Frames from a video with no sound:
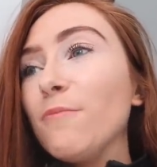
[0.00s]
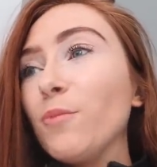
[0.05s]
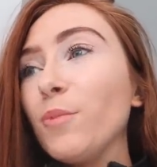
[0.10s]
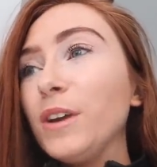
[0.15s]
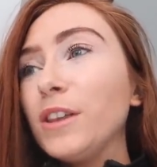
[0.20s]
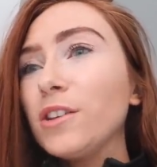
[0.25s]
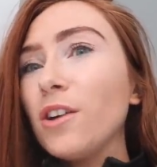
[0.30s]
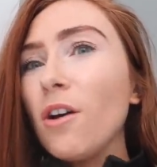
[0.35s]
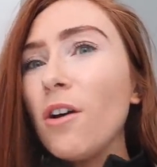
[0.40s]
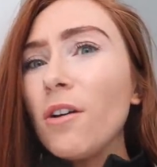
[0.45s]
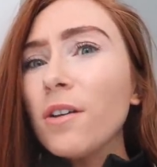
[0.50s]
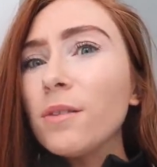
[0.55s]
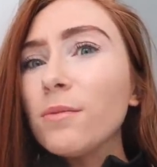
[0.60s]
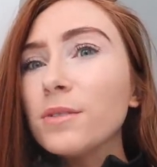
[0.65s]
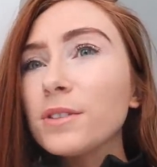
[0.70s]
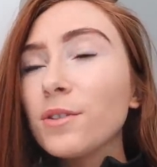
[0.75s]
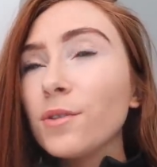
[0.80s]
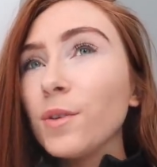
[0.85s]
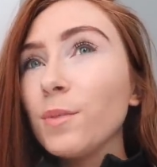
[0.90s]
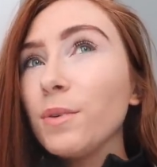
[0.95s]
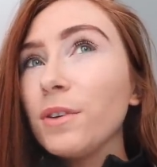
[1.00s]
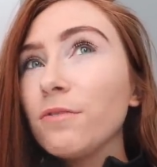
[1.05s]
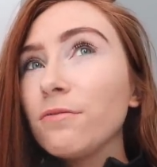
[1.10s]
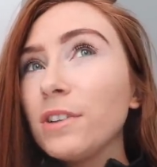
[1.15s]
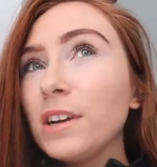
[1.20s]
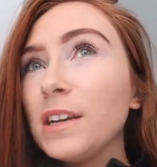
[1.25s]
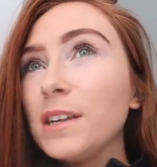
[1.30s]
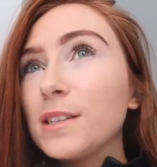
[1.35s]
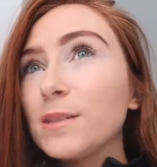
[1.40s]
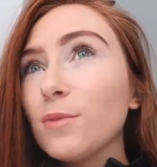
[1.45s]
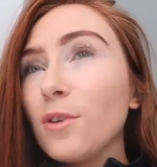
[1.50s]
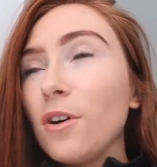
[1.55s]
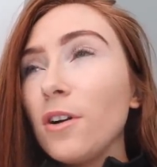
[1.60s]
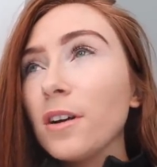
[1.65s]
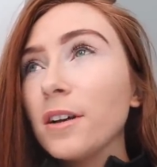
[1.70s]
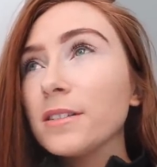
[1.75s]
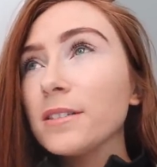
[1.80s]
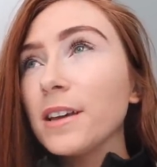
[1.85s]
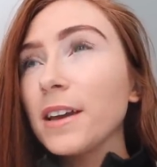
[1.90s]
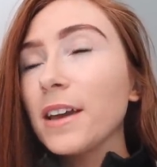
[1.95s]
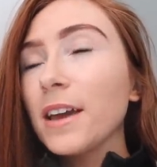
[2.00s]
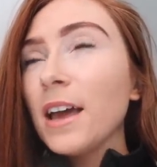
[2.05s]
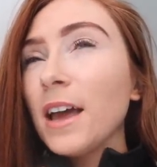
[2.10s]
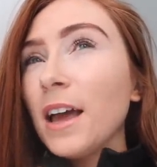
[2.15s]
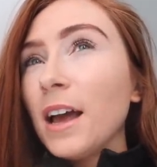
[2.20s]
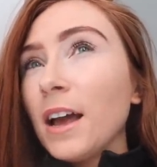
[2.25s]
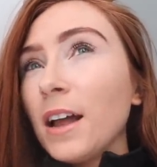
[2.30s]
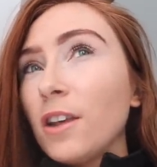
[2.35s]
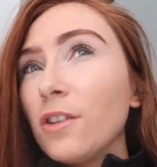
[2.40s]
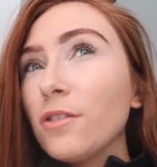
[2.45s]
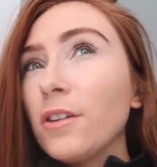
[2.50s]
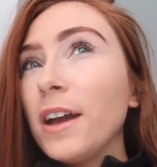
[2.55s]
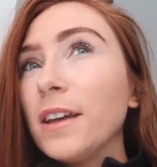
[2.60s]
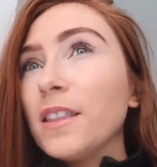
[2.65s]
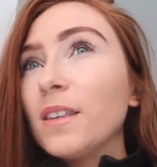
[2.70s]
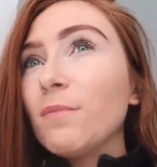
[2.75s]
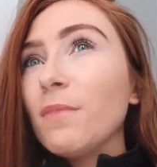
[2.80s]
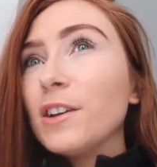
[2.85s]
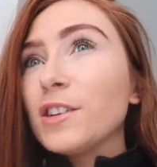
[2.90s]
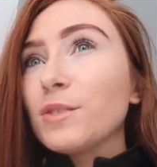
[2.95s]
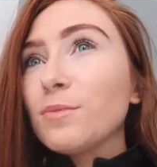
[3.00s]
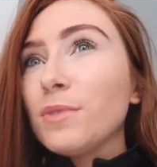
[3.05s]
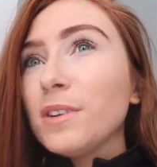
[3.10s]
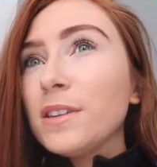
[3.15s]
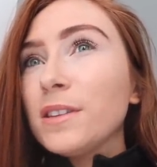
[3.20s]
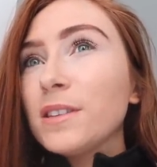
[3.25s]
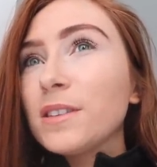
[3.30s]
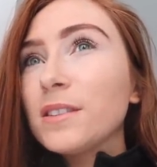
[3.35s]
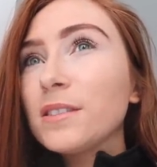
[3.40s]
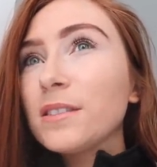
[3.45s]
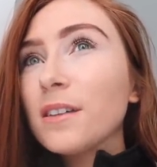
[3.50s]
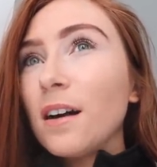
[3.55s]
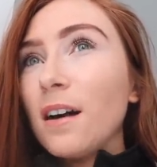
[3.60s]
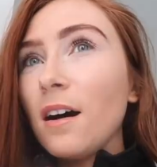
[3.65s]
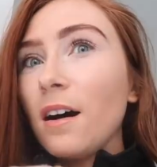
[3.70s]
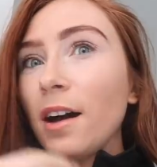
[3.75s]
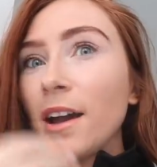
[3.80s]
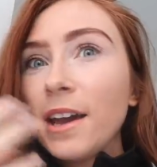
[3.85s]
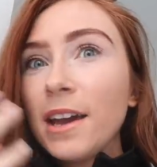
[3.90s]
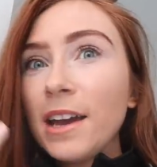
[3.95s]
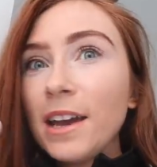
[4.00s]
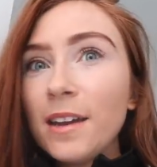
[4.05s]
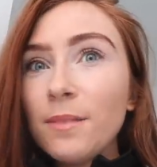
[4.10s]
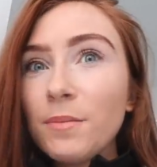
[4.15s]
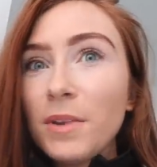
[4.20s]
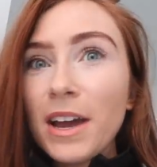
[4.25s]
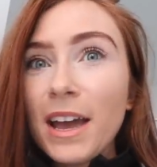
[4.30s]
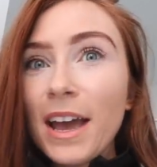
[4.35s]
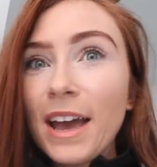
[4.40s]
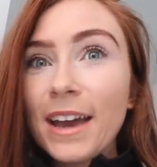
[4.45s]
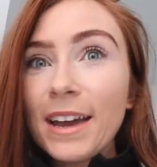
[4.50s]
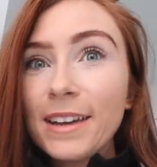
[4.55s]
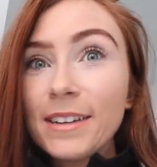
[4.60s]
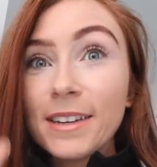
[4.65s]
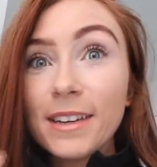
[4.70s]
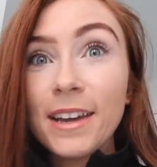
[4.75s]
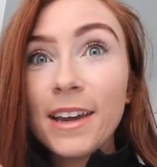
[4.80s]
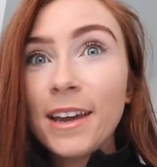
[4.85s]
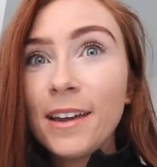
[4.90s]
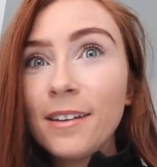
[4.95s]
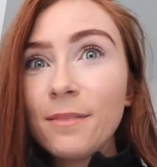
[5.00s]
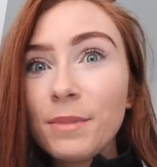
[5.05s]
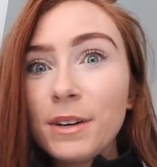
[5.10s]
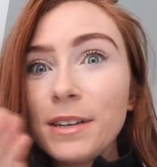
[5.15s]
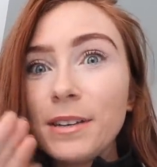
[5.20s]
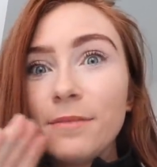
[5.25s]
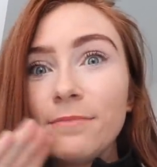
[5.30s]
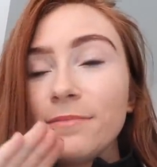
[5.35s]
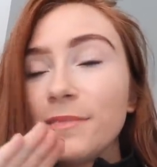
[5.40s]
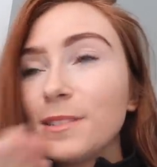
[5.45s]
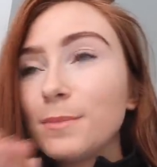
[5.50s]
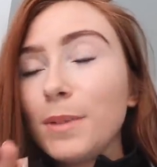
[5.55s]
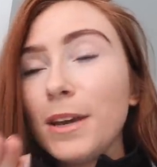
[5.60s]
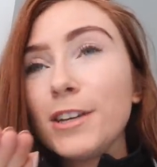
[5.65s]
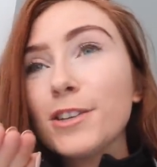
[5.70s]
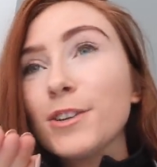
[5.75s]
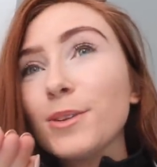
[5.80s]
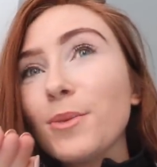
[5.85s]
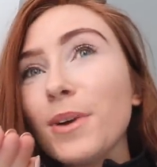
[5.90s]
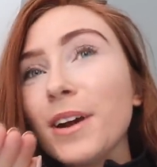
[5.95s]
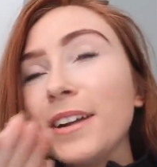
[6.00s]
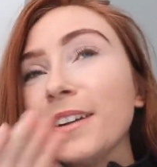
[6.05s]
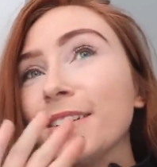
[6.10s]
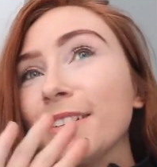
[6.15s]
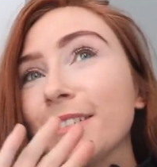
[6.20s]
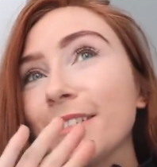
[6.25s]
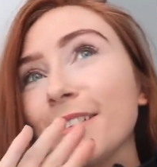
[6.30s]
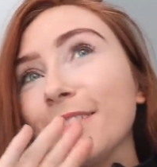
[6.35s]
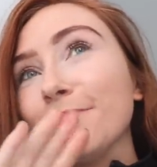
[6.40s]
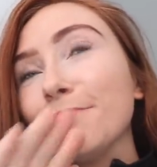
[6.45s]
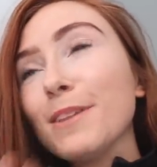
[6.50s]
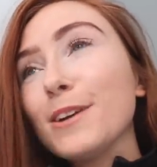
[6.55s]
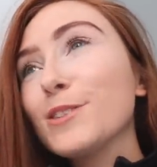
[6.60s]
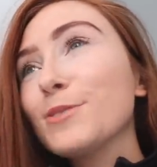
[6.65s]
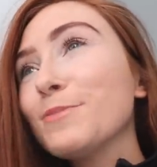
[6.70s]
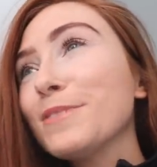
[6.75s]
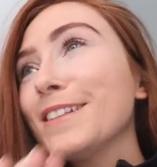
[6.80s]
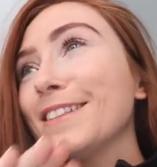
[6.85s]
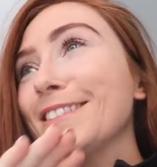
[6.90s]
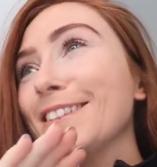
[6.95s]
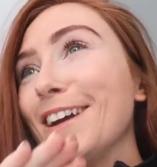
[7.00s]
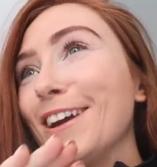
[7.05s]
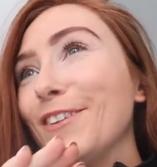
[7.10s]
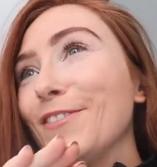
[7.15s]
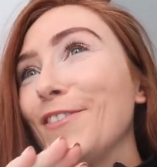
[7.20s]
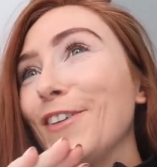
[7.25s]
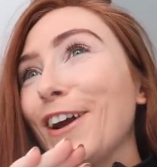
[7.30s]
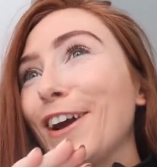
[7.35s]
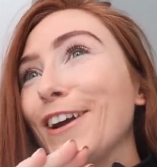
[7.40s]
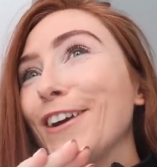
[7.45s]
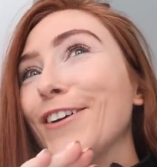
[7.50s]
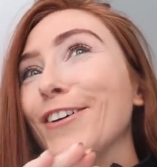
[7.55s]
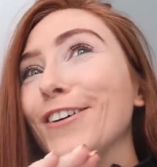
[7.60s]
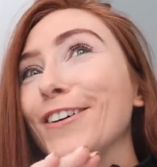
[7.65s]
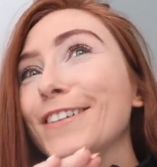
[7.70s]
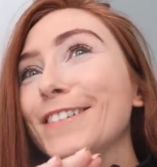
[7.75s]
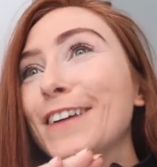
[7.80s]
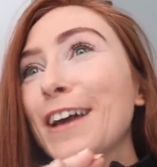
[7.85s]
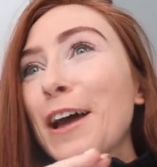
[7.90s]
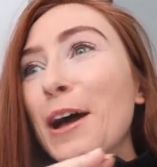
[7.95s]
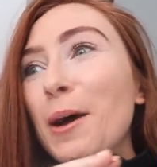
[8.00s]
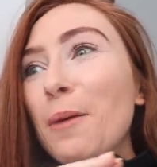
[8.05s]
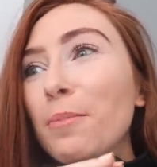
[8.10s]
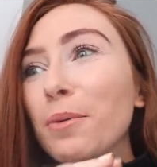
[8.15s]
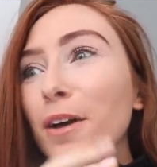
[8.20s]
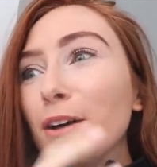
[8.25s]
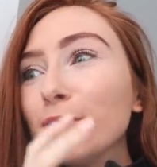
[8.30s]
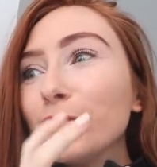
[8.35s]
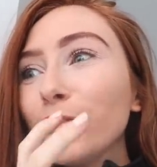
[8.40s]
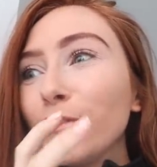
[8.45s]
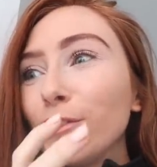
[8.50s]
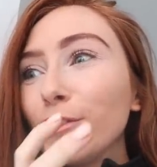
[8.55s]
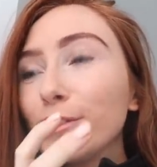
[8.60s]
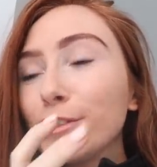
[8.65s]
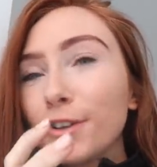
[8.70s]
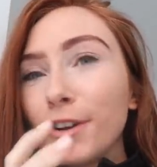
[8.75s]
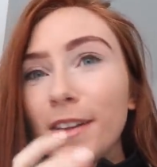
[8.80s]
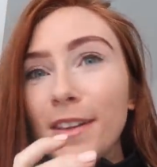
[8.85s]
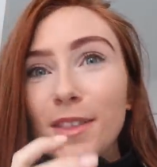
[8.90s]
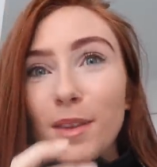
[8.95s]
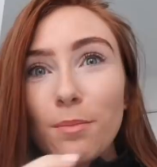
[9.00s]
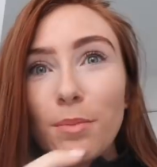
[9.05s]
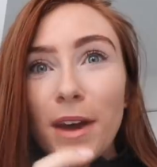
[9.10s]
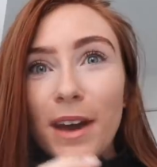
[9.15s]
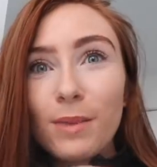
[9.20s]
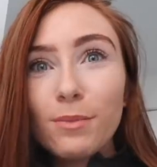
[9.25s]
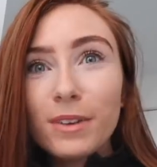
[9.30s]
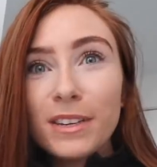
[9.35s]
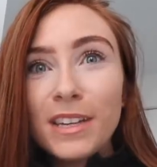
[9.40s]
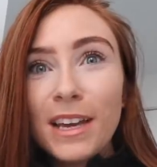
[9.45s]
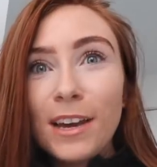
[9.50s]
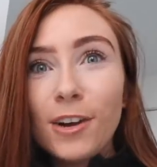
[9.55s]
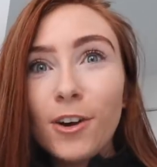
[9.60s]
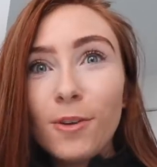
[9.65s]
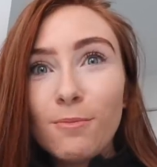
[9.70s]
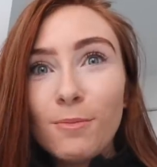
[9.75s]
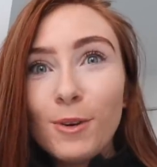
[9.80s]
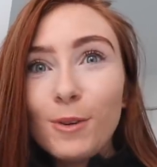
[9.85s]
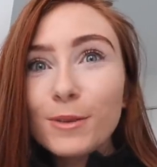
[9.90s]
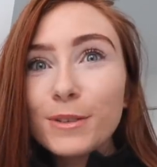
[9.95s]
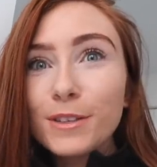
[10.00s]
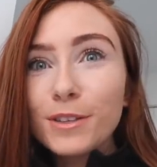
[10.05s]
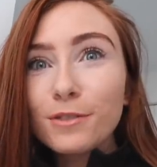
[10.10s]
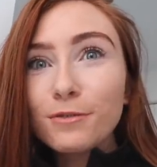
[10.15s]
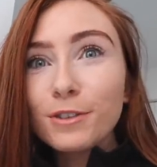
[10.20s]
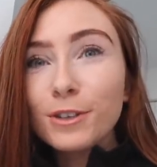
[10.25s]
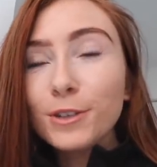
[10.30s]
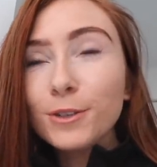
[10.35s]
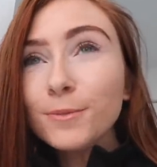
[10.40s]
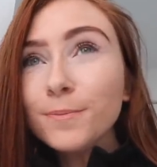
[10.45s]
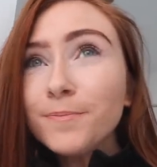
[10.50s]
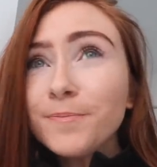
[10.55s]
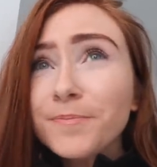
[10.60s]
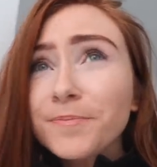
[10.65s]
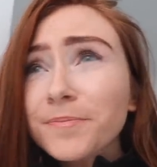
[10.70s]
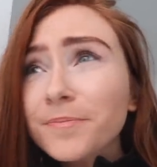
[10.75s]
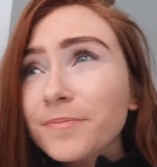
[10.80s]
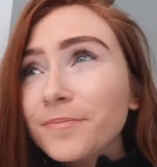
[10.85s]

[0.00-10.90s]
We thought it was going to be really small because, like, looking at the measurements, I, in my head, again, my spatial awareness and measurements aren't very good, but I was full sure that the bed would take up most of the room.